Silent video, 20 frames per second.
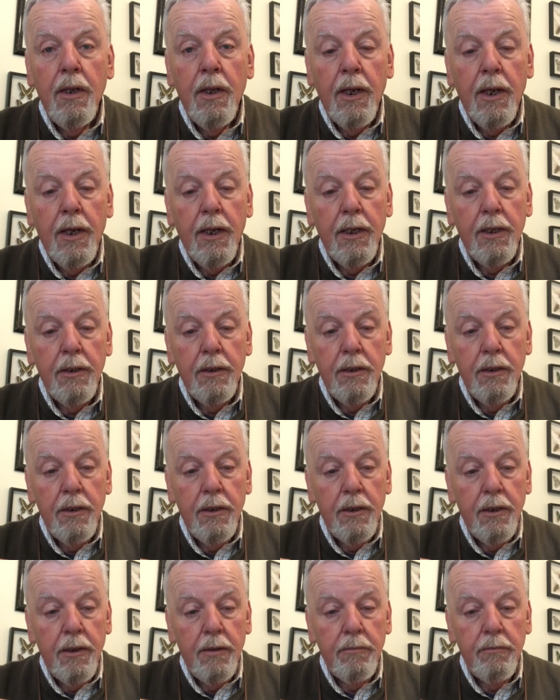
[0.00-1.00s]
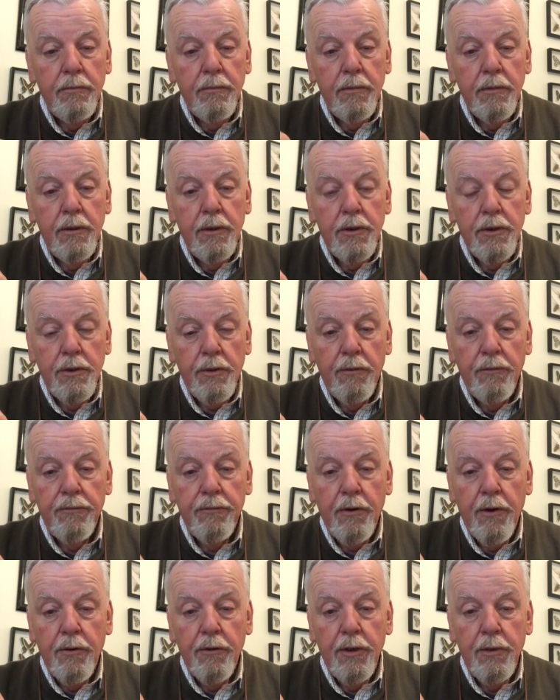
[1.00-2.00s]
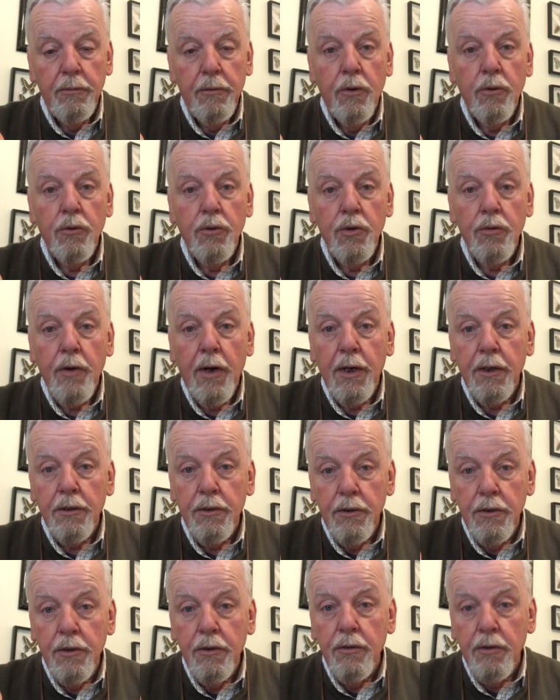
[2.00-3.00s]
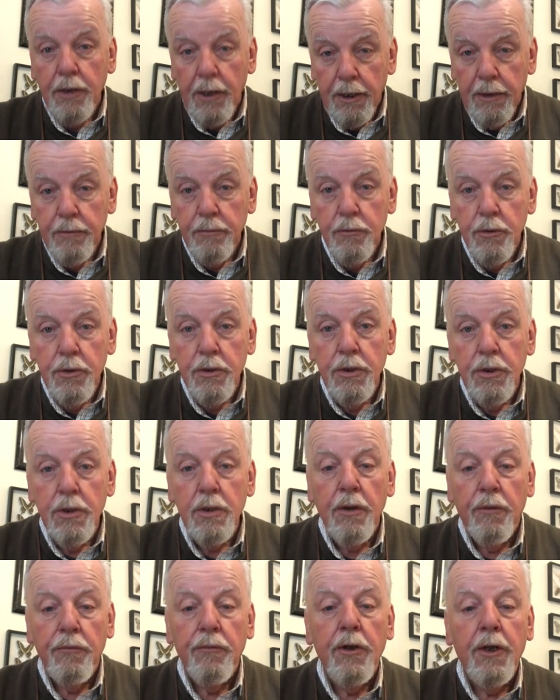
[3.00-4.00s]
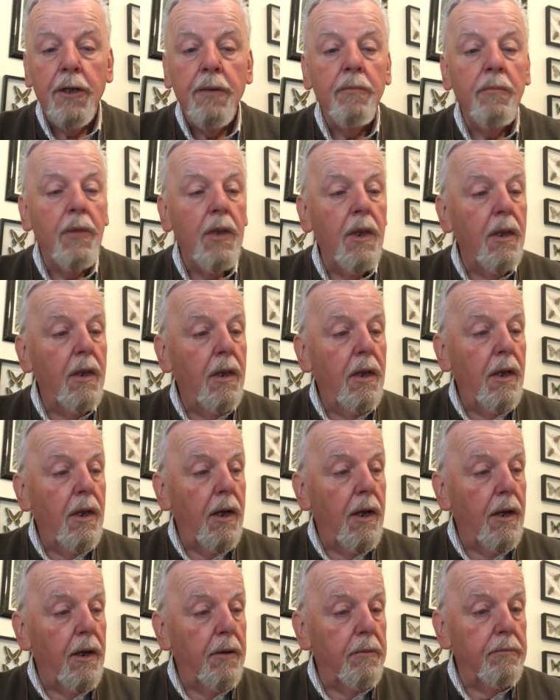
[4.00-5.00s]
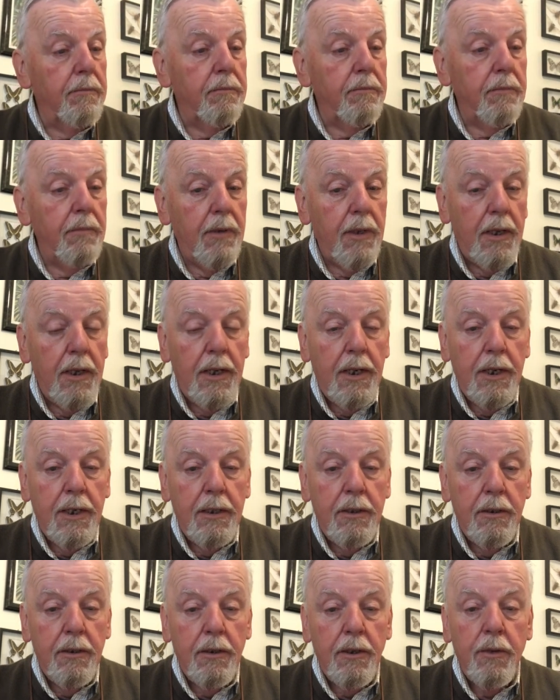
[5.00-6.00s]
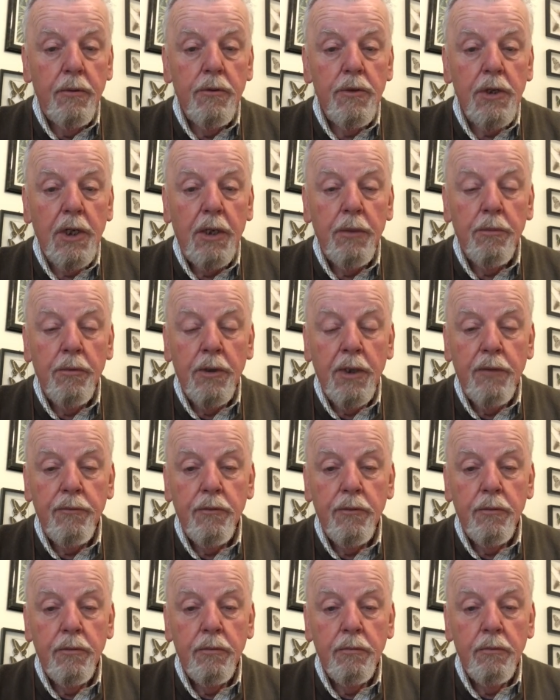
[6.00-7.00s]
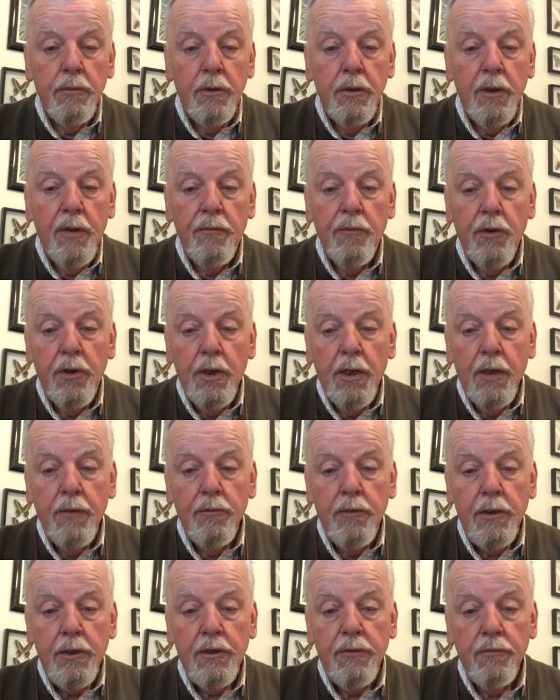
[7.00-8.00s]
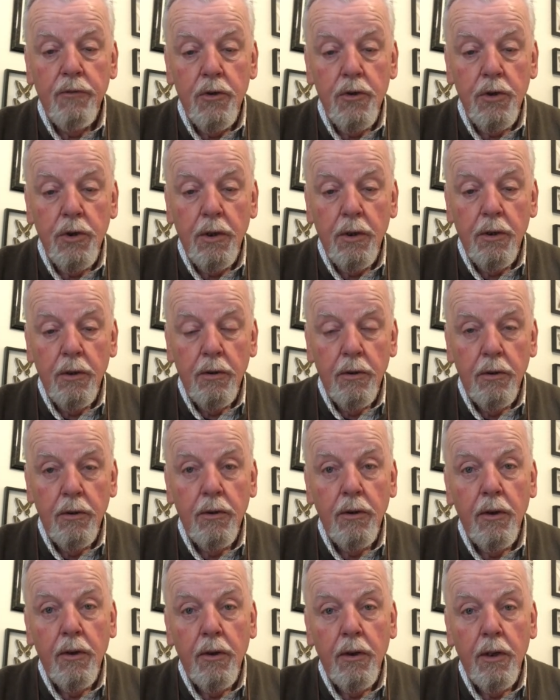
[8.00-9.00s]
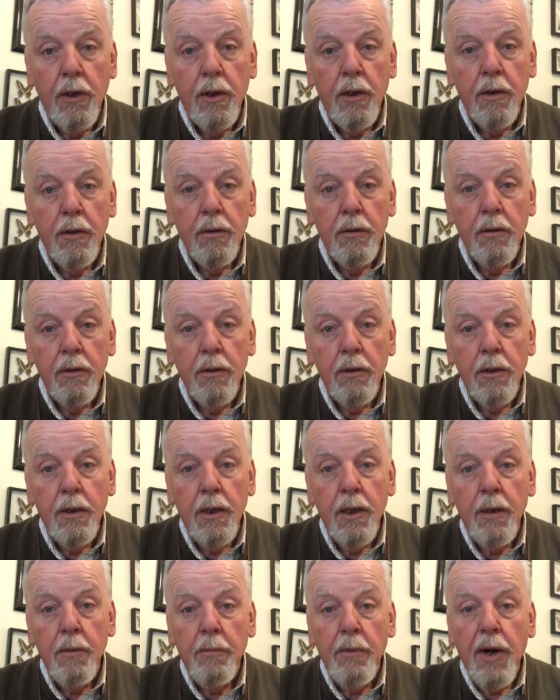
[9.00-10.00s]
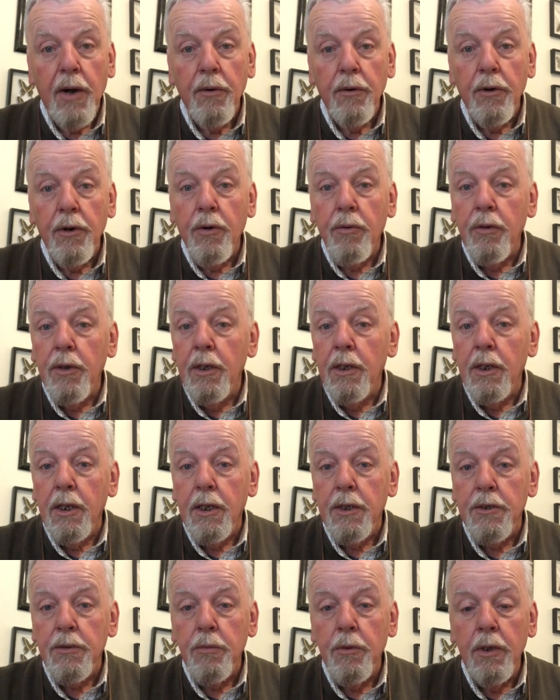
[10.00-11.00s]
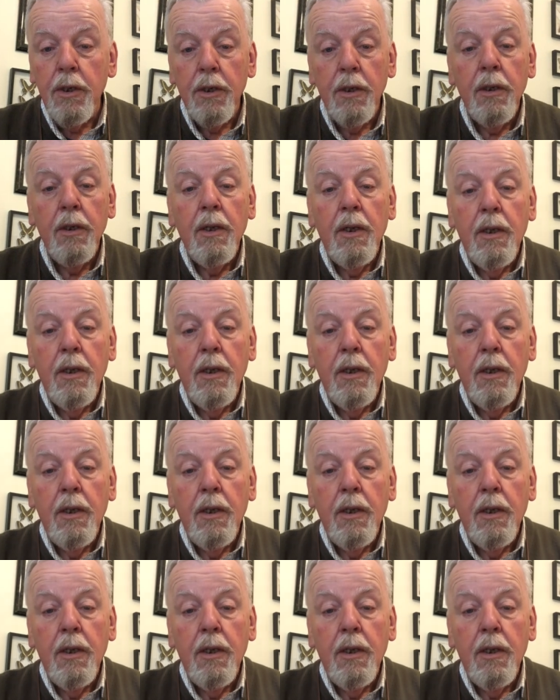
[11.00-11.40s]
And so far I'm on track to do that, which is lovely. And I was able to have a lovely evening's fishing on the King Parrot Creek last week,